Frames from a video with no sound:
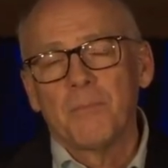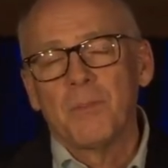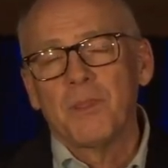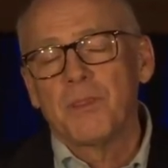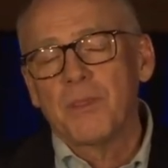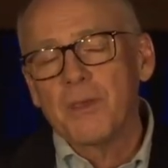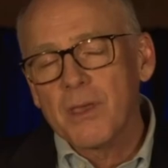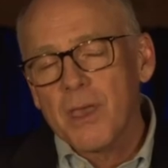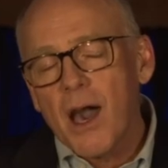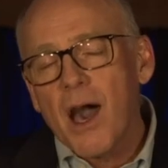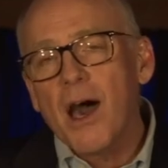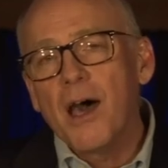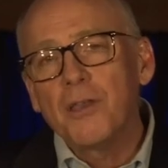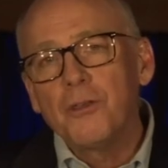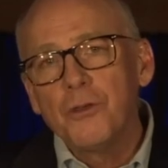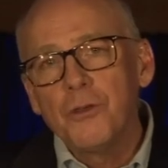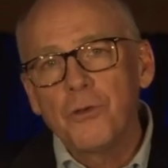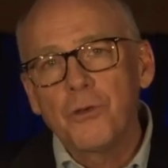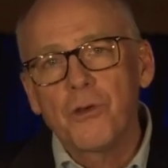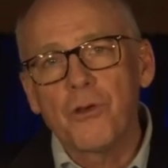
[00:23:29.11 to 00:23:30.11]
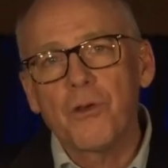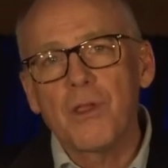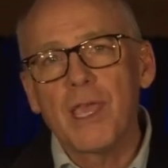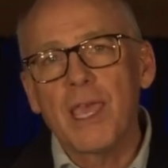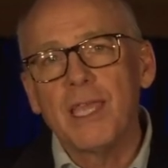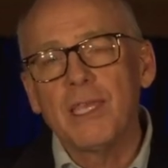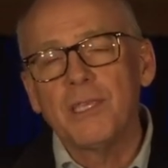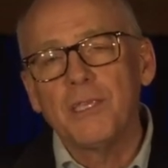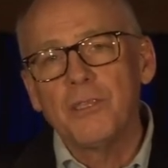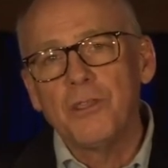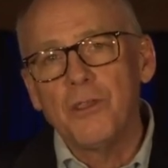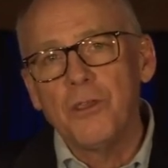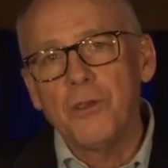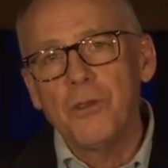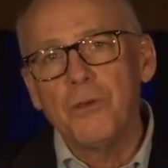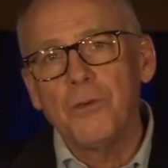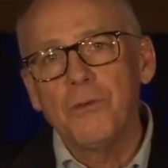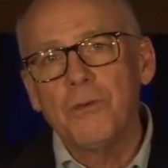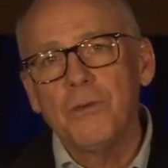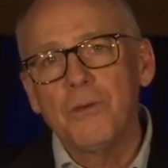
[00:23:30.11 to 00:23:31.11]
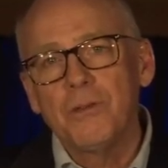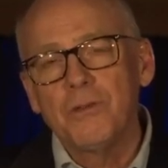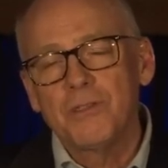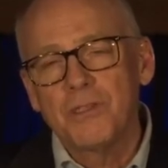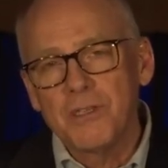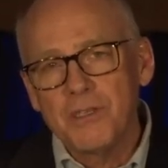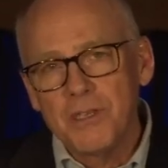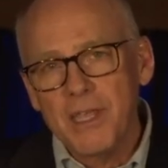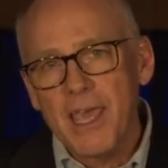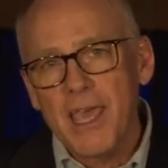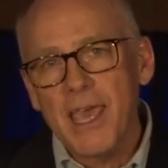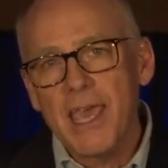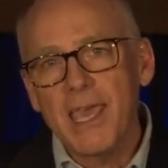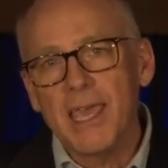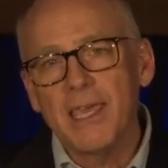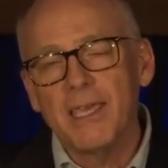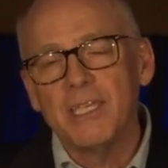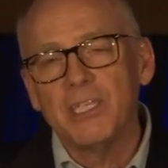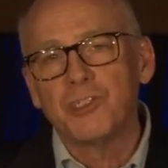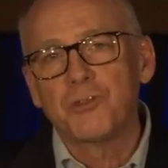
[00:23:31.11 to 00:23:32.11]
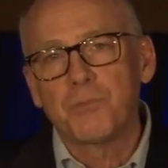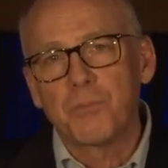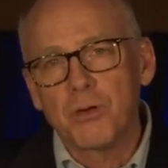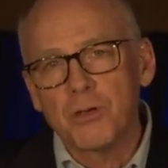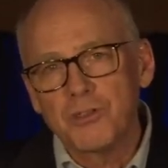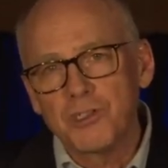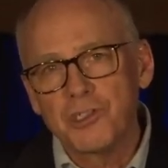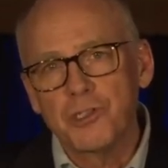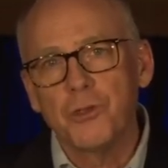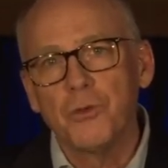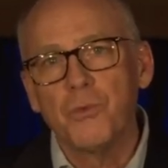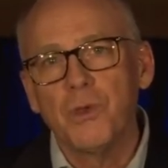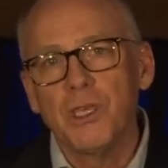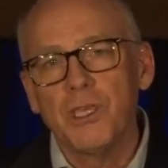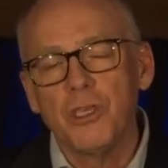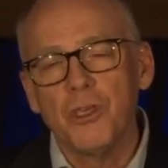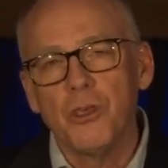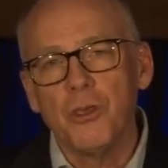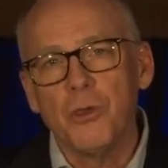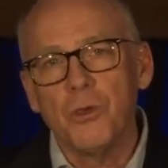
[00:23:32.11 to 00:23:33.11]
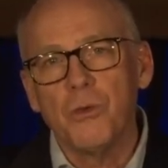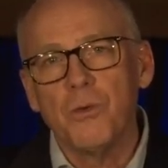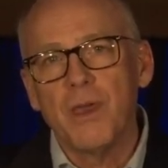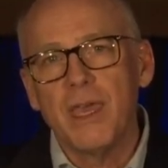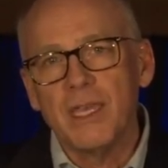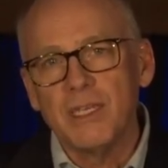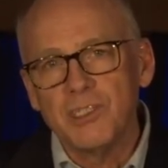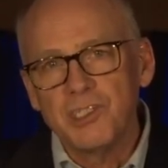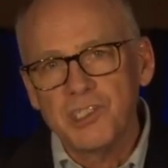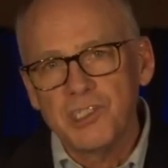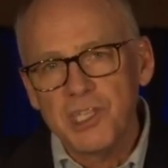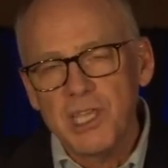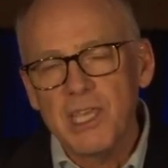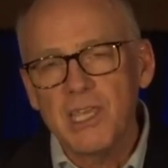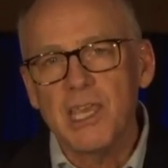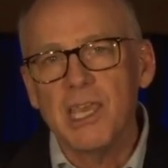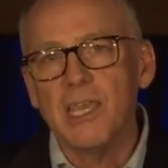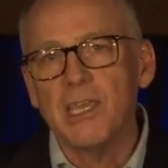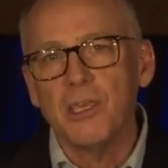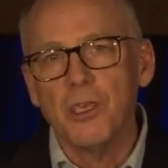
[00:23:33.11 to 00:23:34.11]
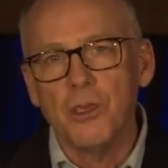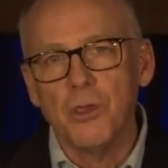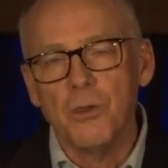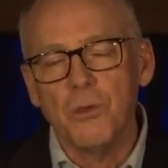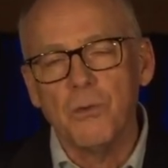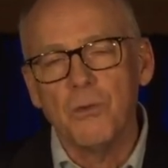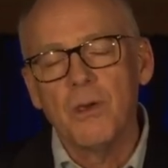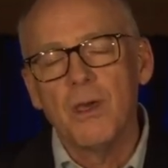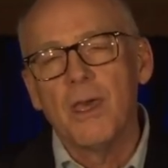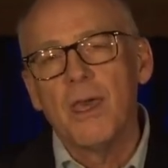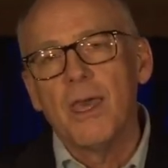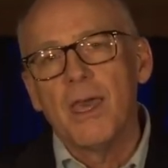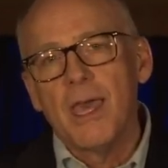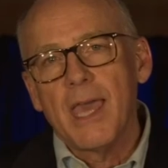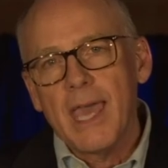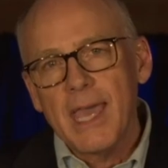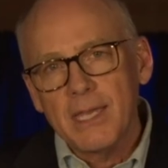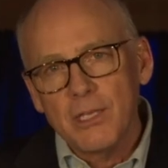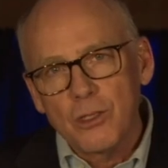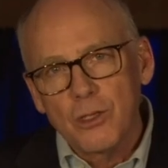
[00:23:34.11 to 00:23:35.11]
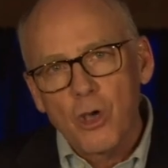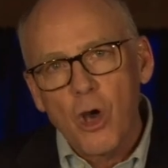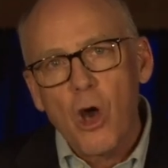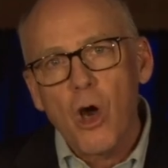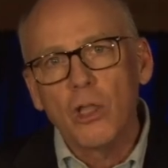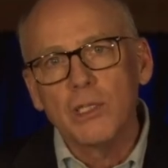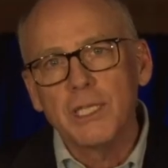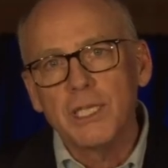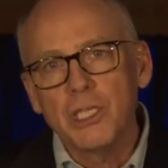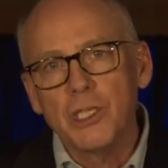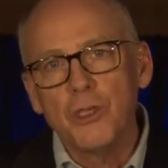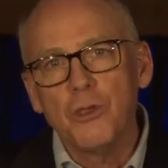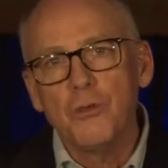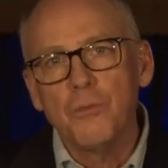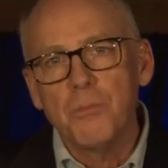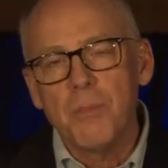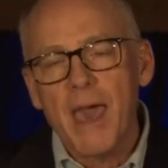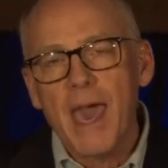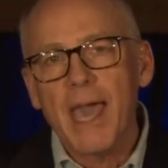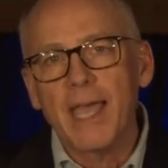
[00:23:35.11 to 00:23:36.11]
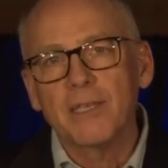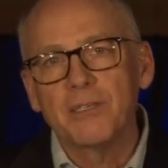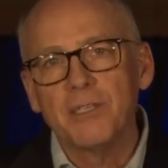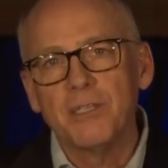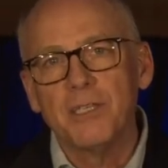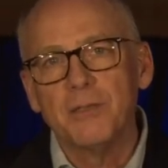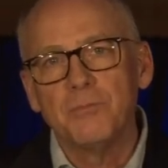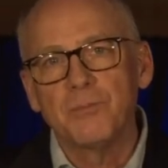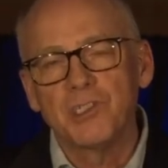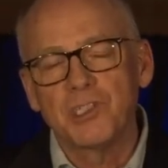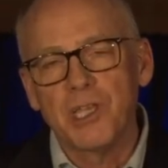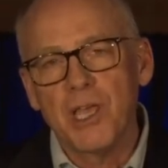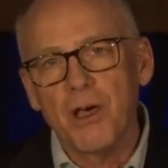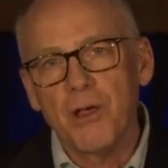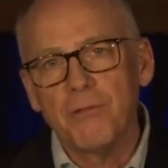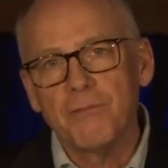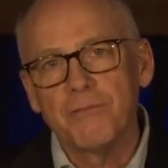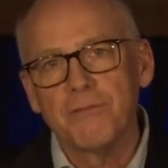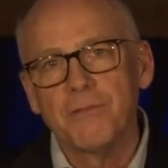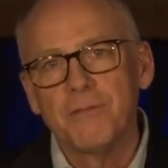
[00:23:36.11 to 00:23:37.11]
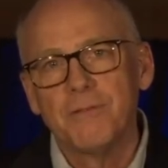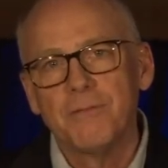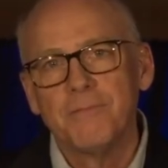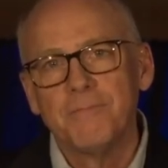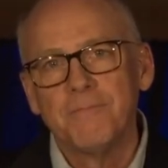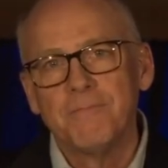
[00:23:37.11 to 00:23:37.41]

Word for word: But the God who created you today is pursuing you and seeking you and calling you back to Himself.